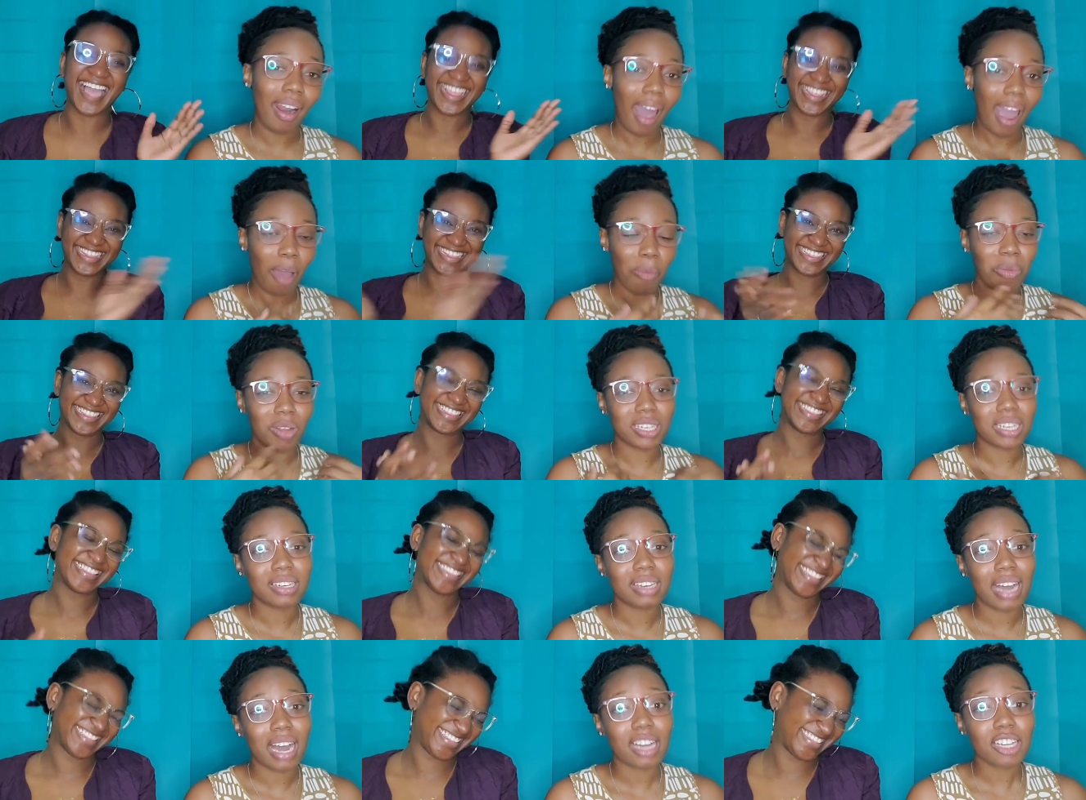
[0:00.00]
Speaker 1: I am
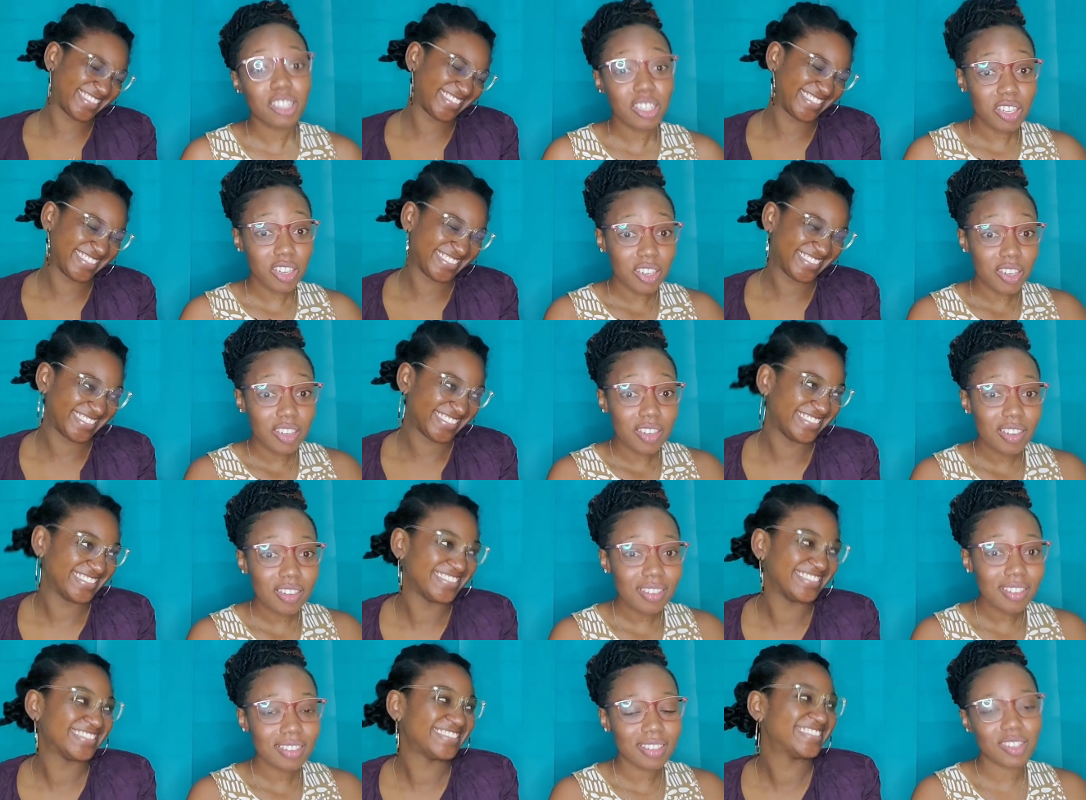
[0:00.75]
not a
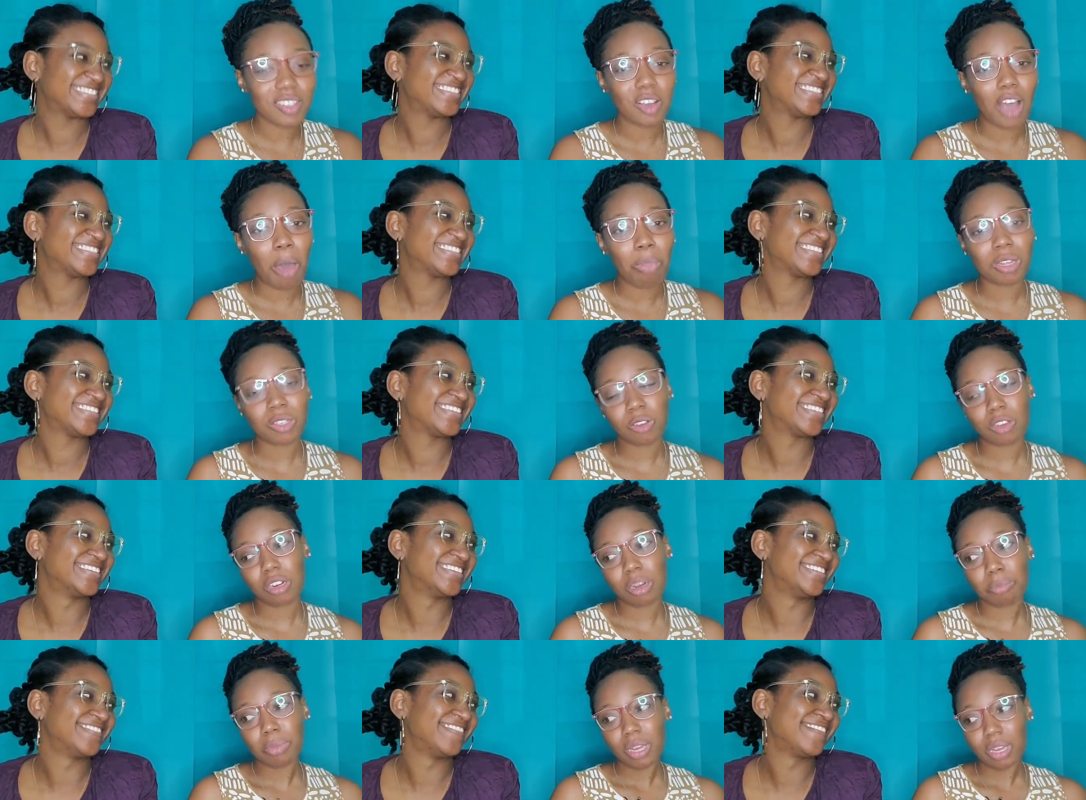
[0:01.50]
dancer, so I'm not
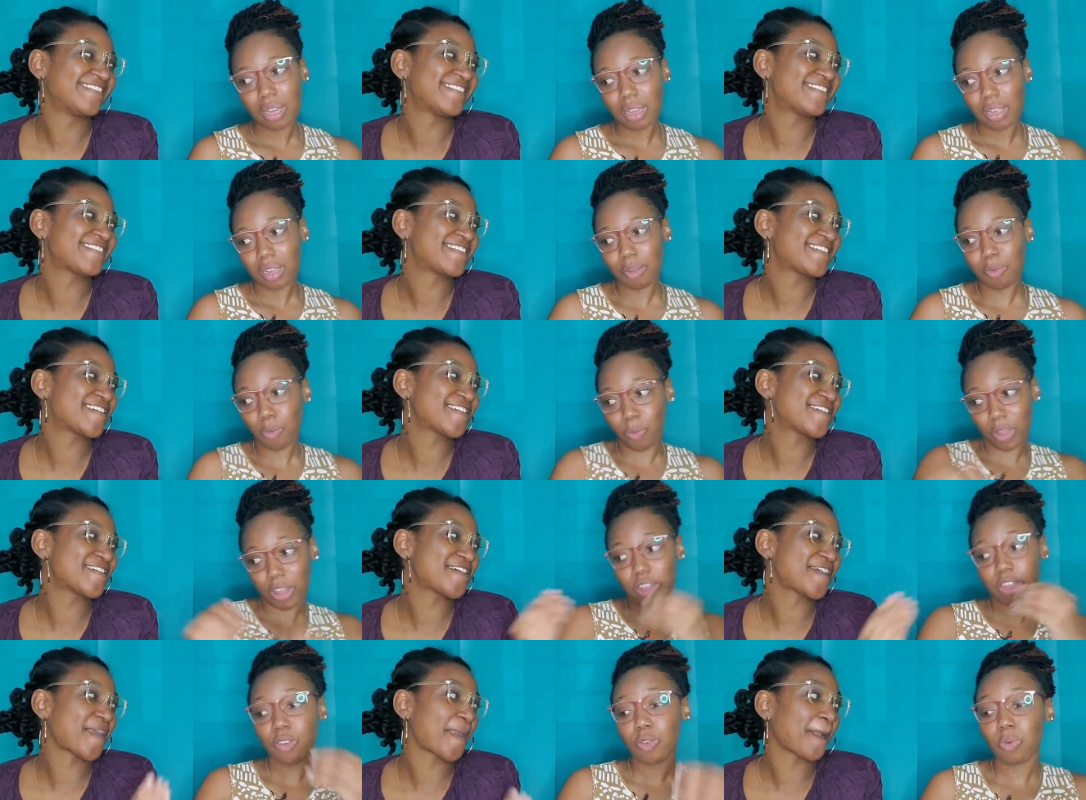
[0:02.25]
gonna be
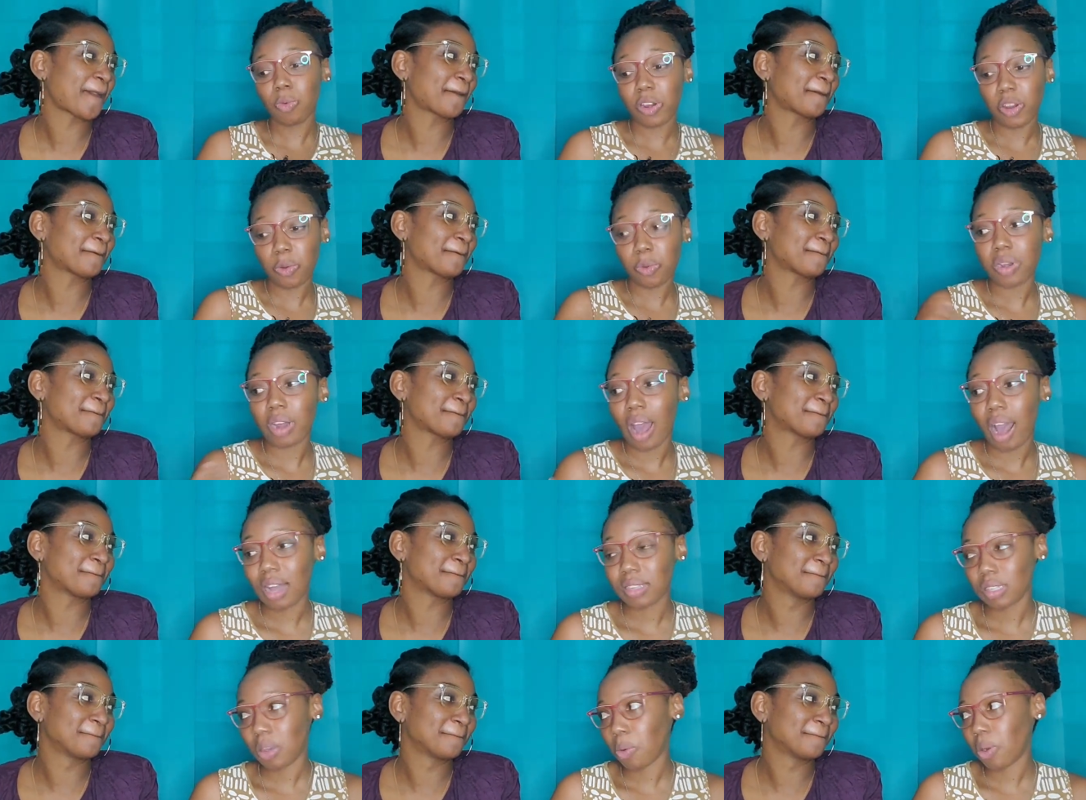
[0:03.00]
with you when you
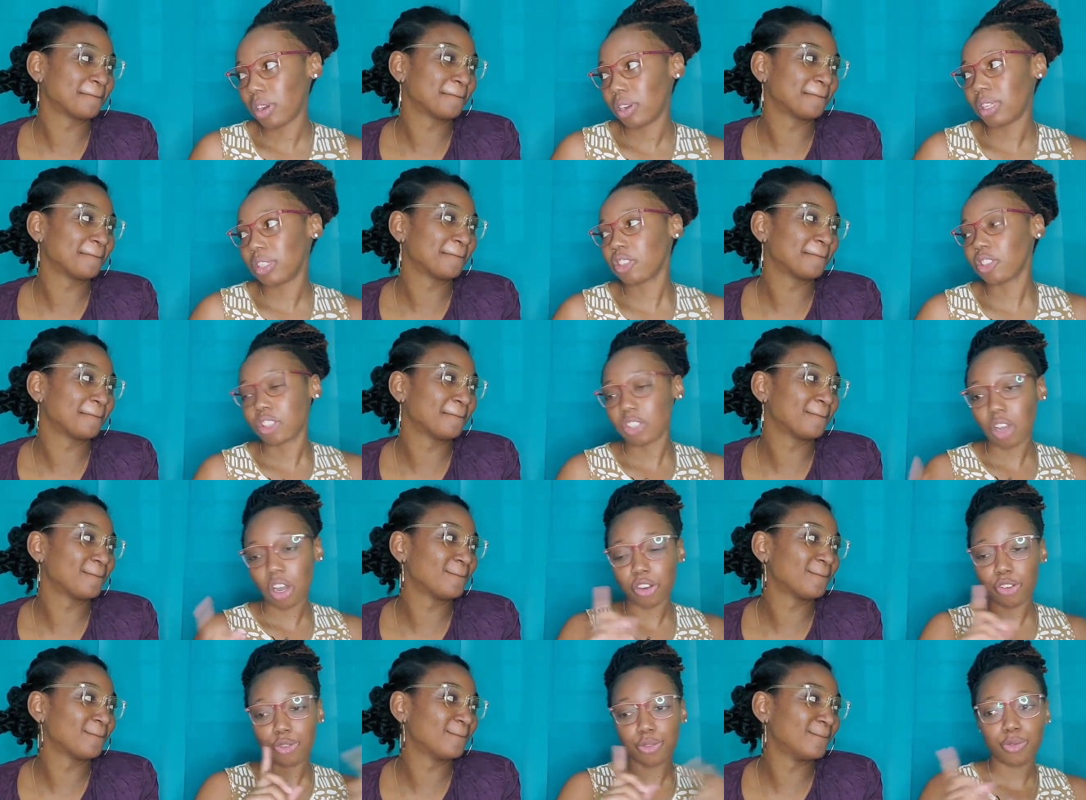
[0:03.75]
dance. That one is just
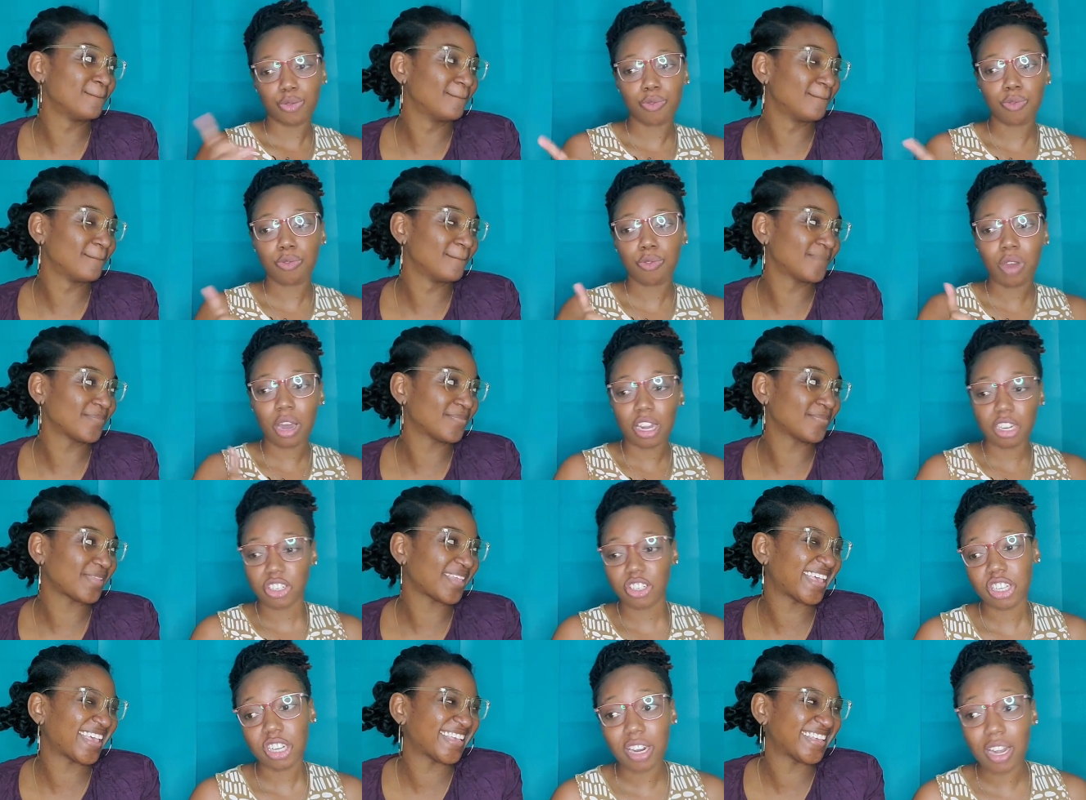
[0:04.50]
on you
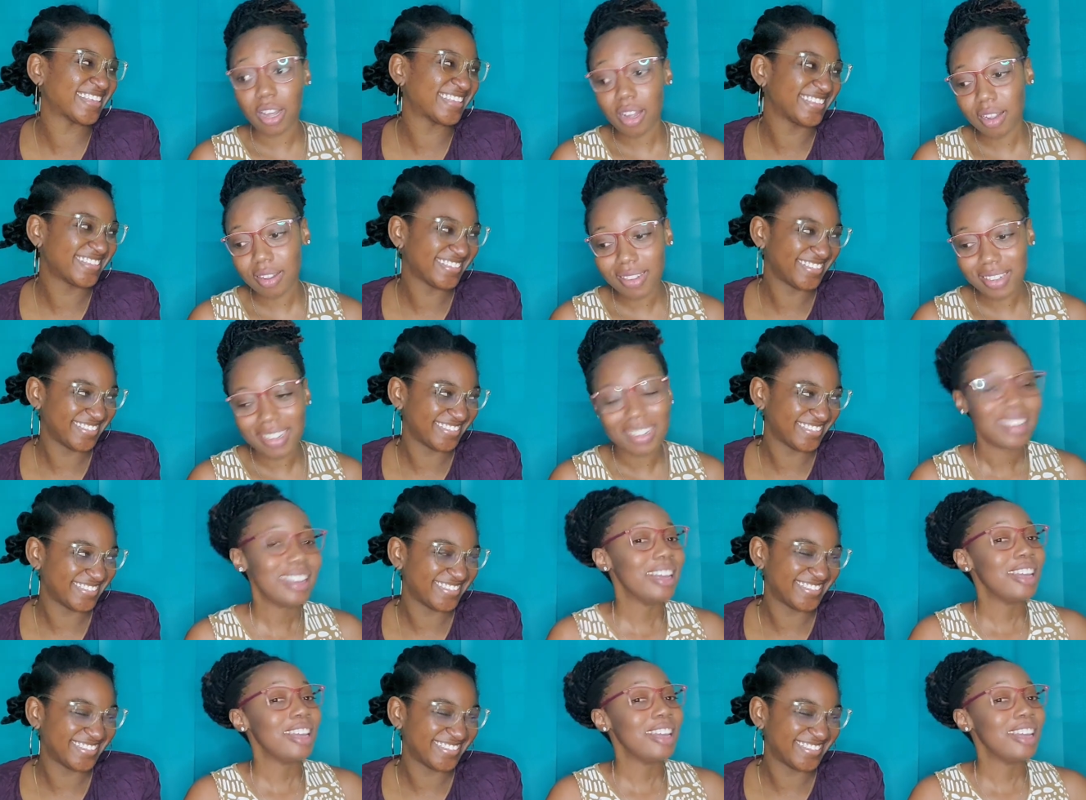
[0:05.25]
and Janelle.